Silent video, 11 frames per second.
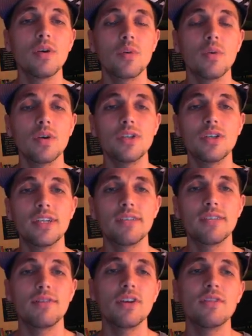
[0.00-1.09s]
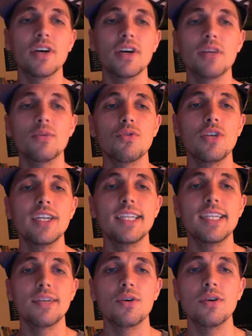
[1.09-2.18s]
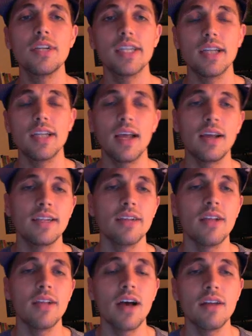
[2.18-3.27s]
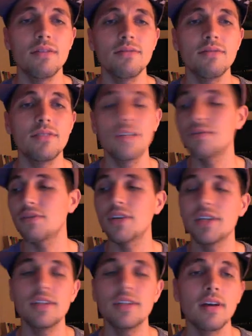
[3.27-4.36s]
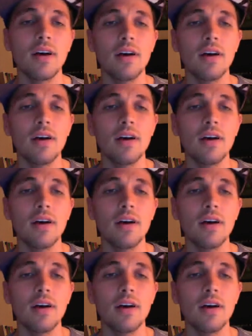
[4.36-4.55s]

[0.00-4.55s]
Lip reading: which is a very valuable resource. Has a lot of different